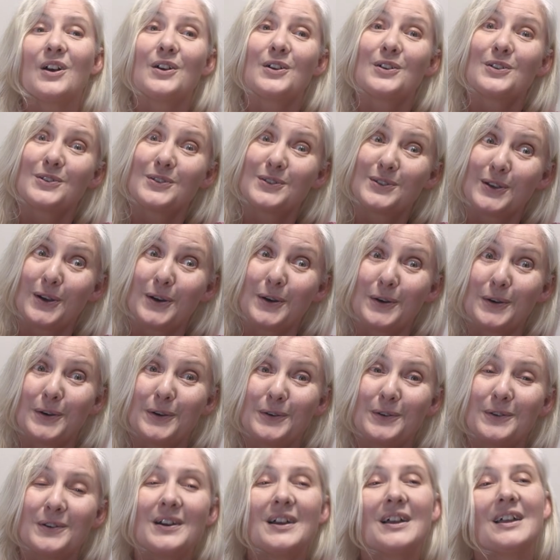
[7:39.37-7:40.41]
So,
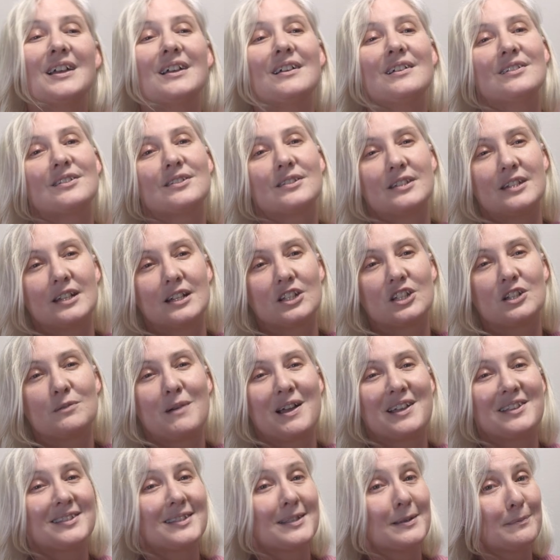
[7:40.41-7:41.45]
stick to
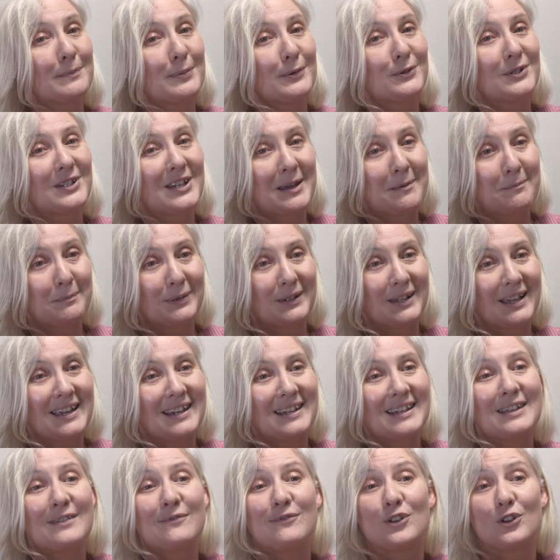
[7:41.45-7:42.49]
my simple
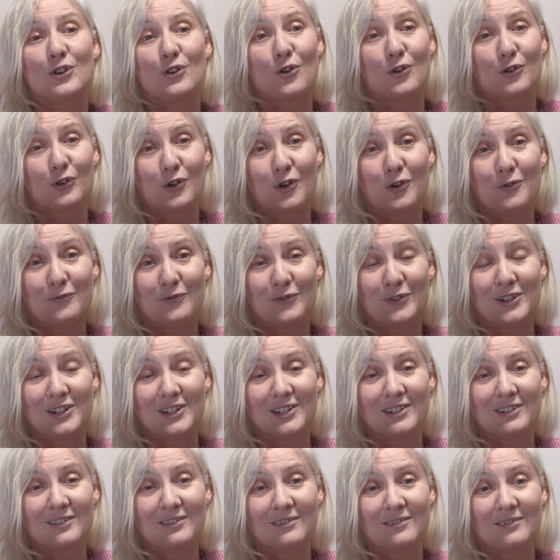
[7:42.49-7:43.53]
template if you're not
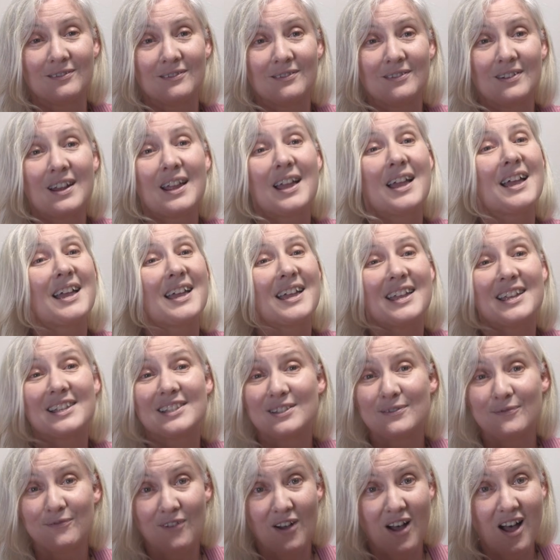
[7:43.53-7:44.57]
confident.
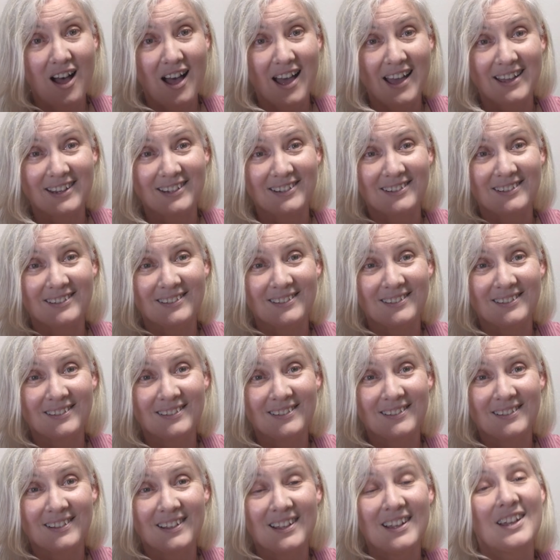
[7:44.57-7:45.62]
It's fine.
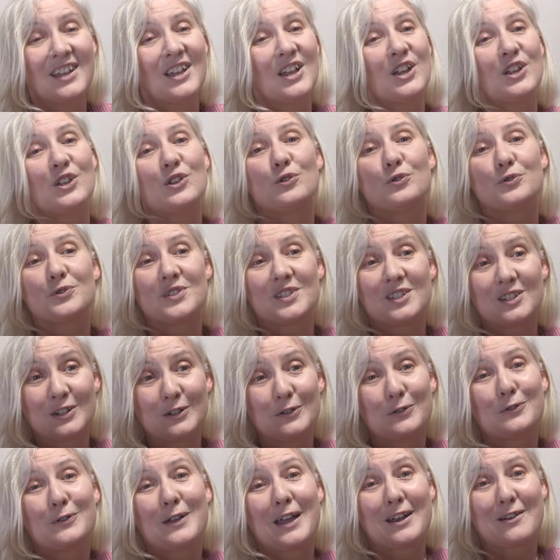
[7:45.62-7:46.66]
You'll
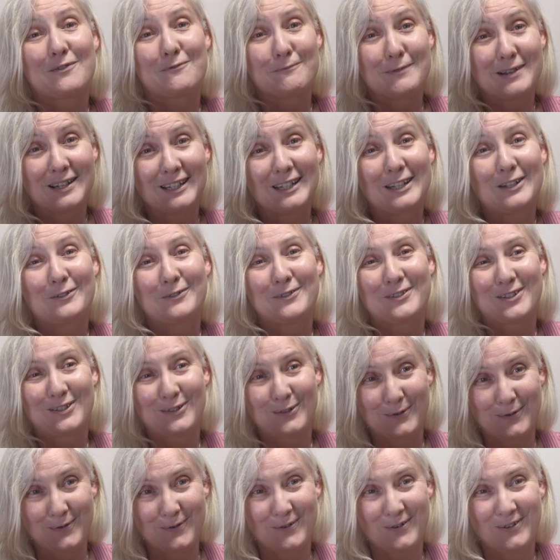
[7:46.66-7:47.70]
still get a really good
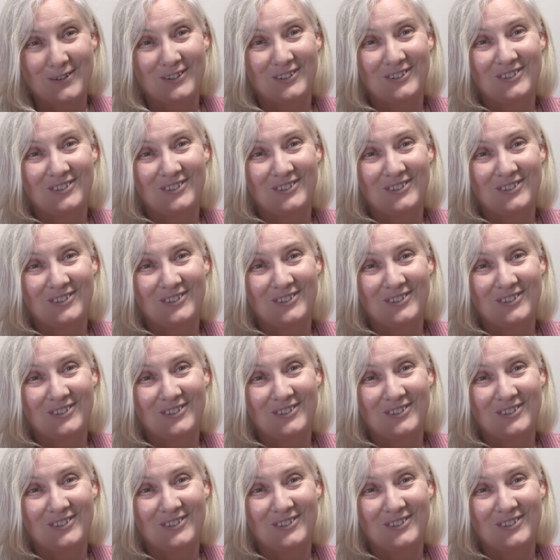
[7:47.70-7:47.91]
score.